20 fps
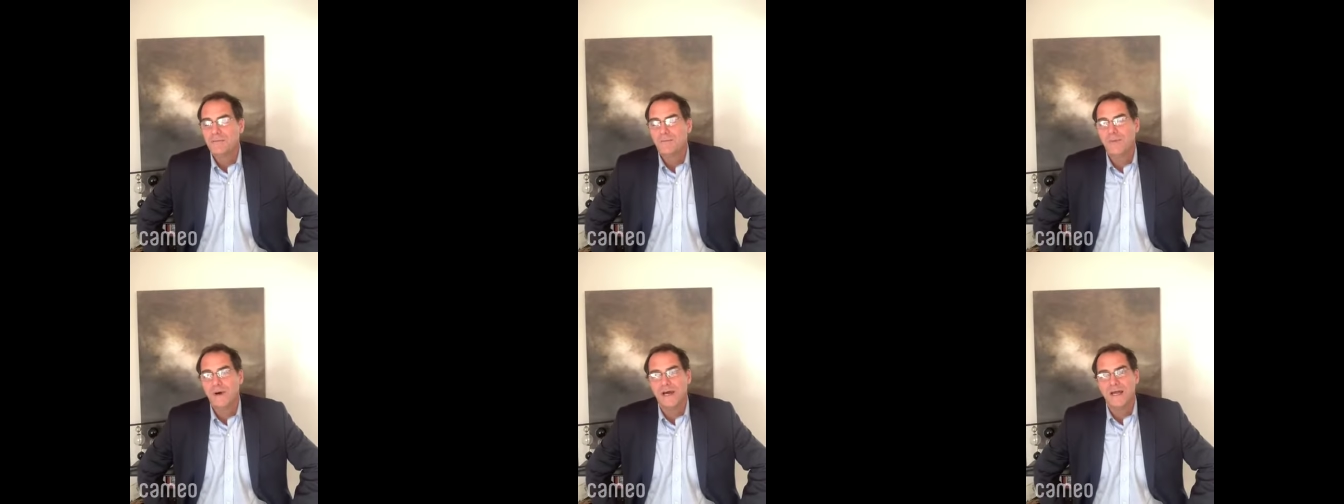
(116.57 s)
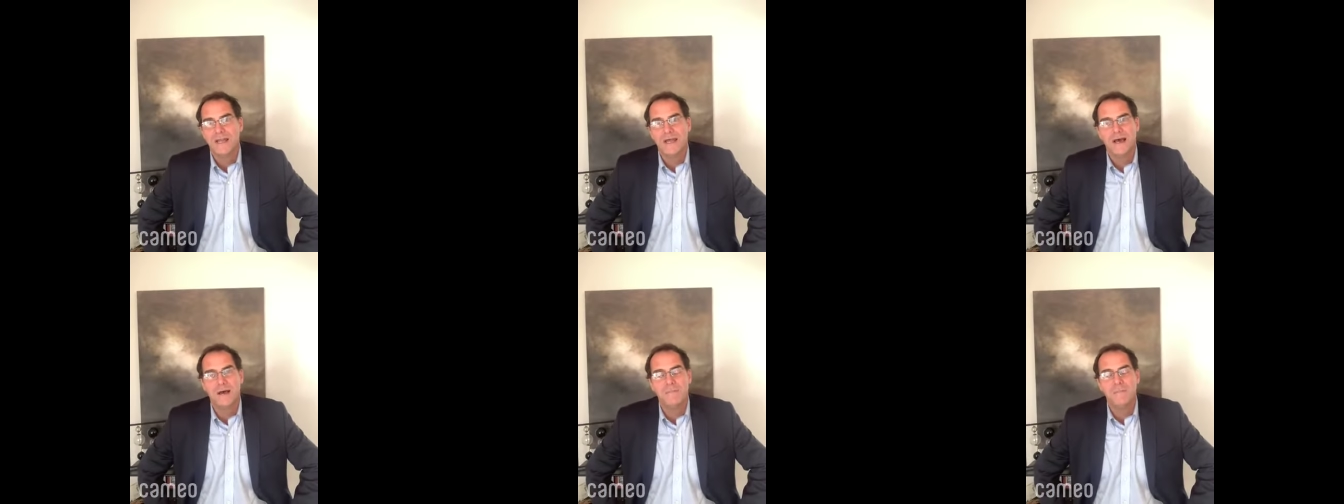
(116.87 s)

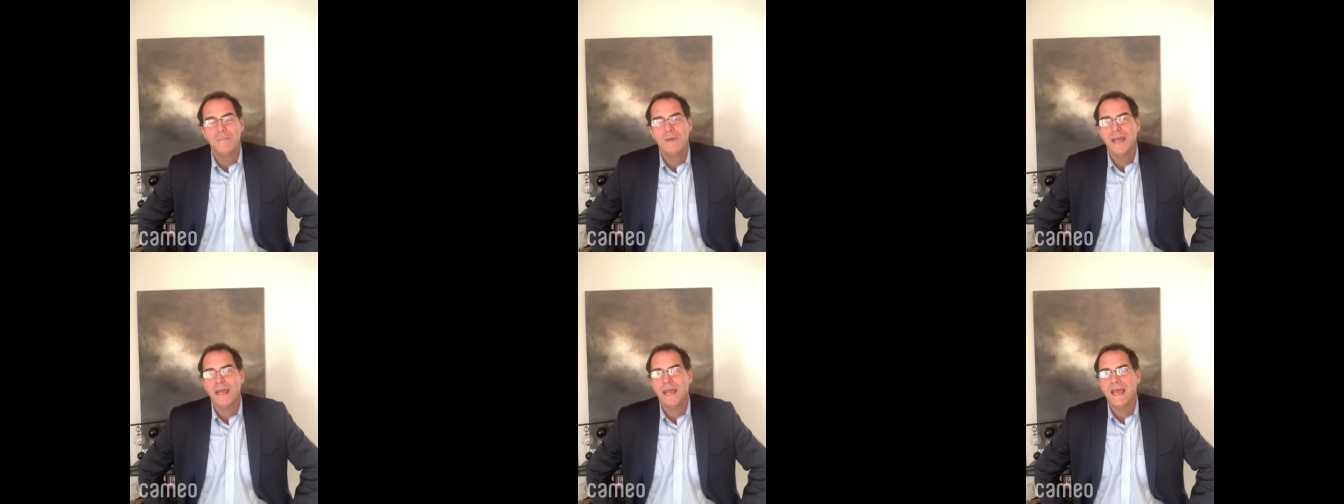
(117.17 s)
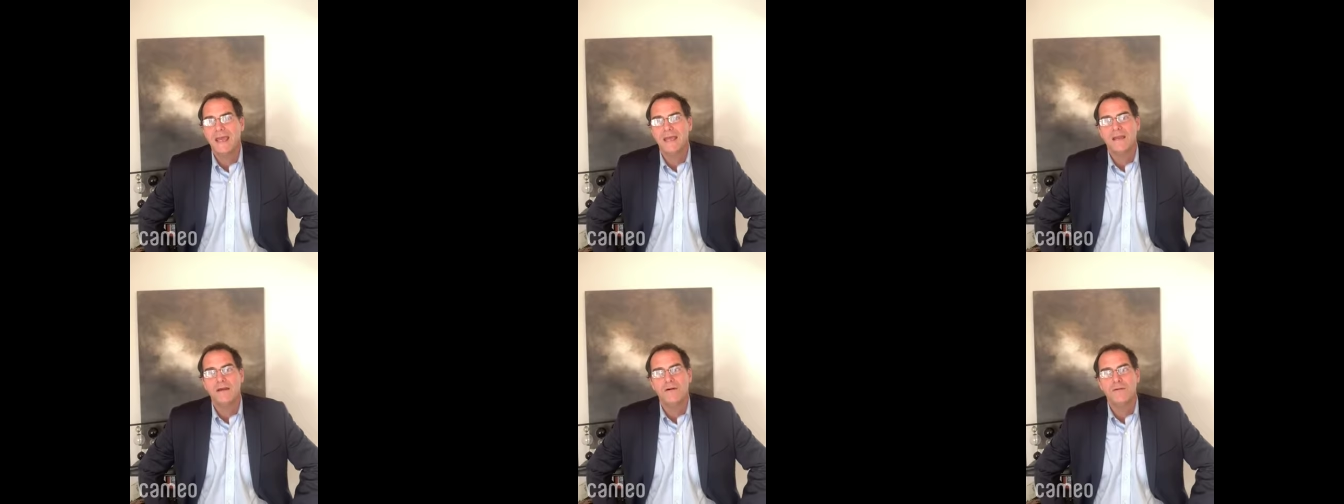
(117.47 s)
But uh,
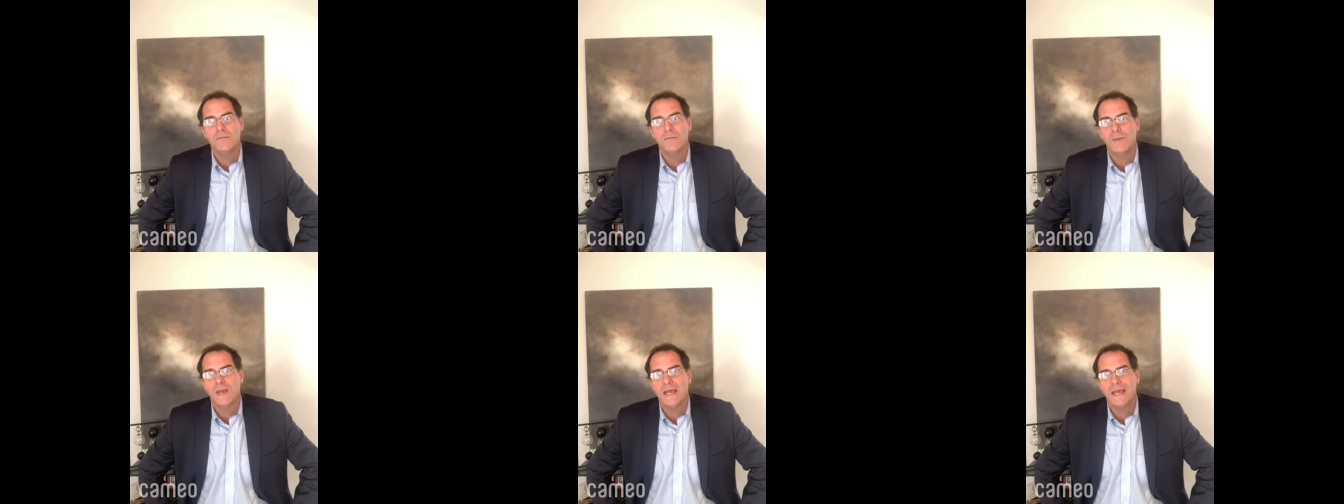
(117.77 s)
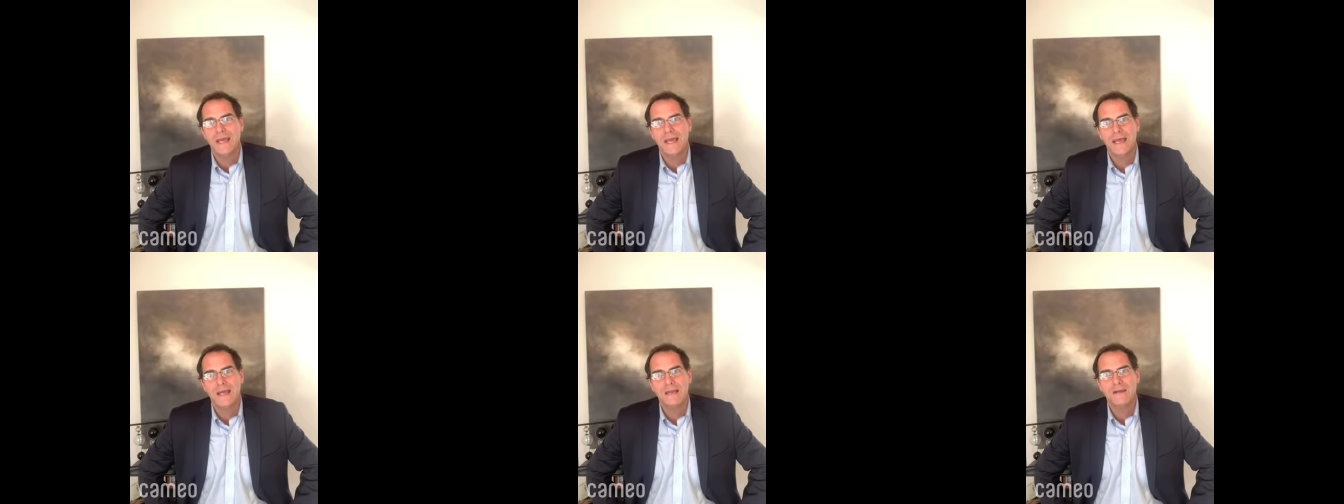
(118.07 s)
man, oh
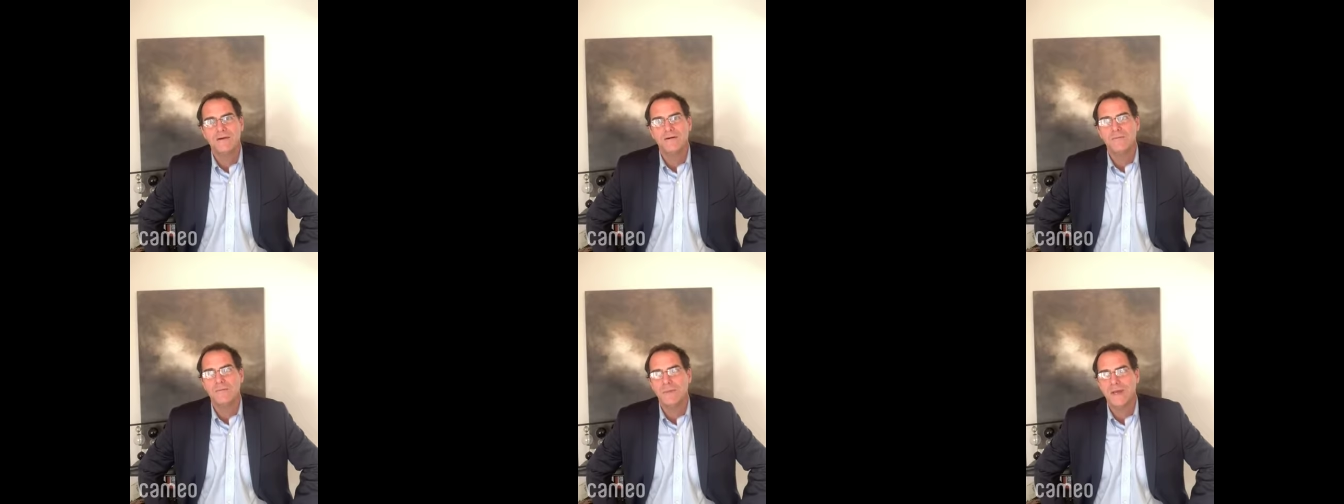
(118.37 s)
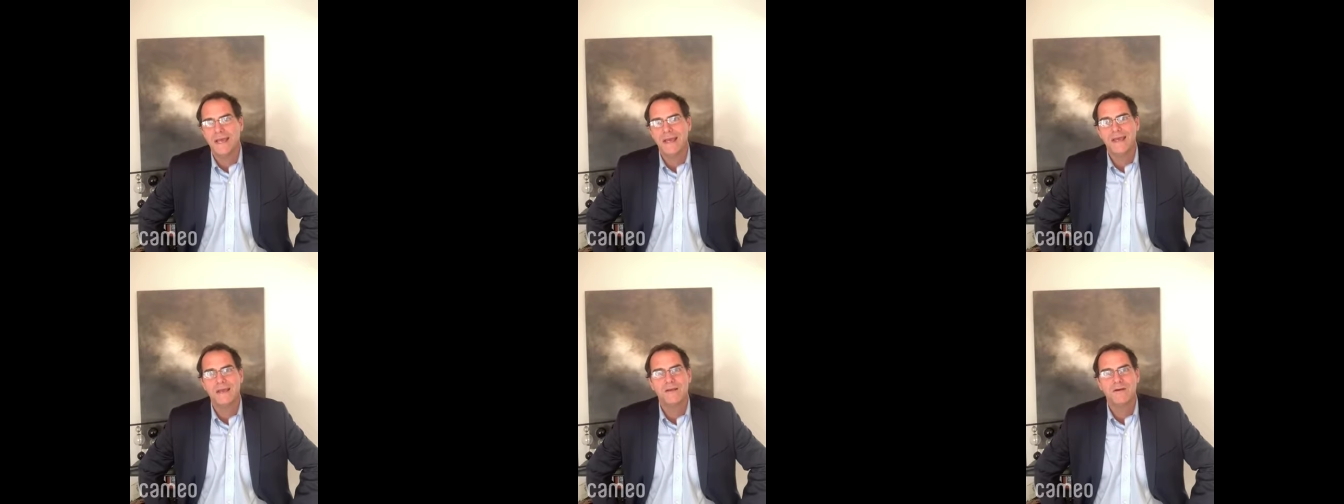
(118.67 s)
man, oh
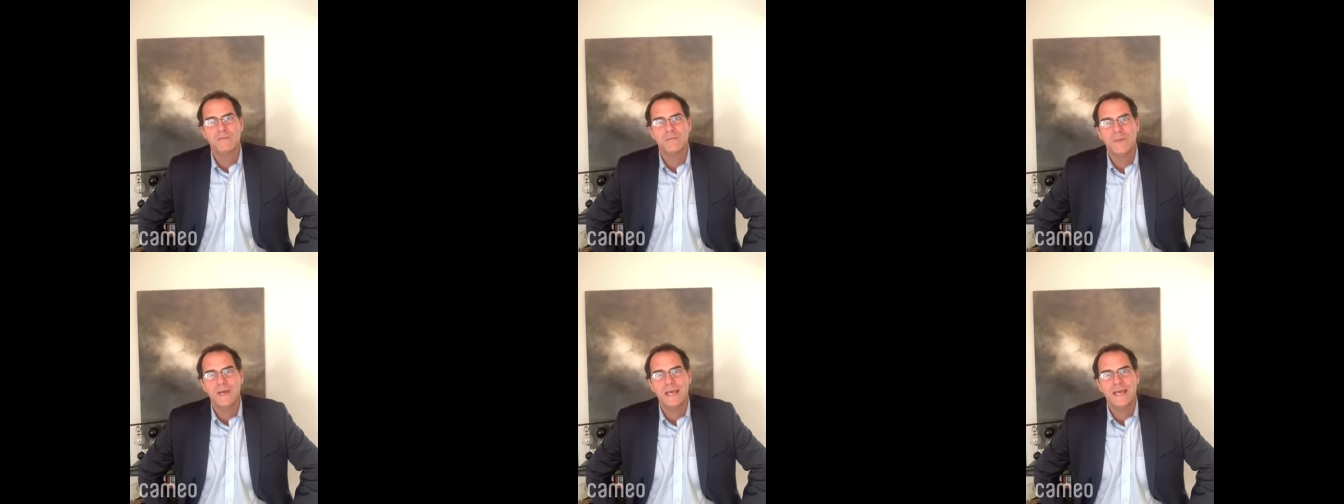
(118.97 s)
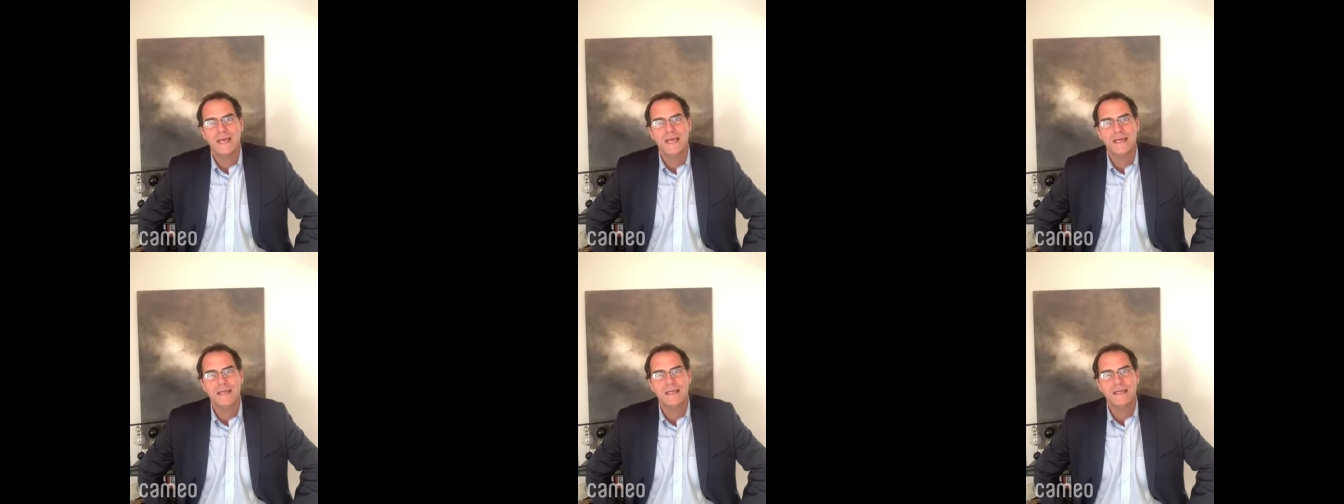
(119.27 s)
man, oh
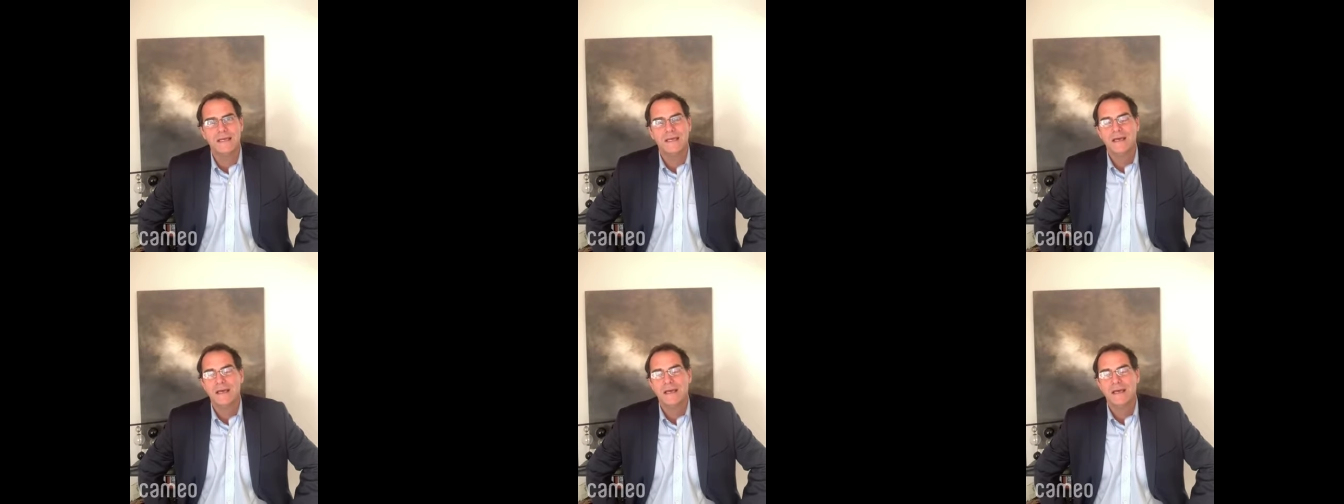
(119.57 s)
man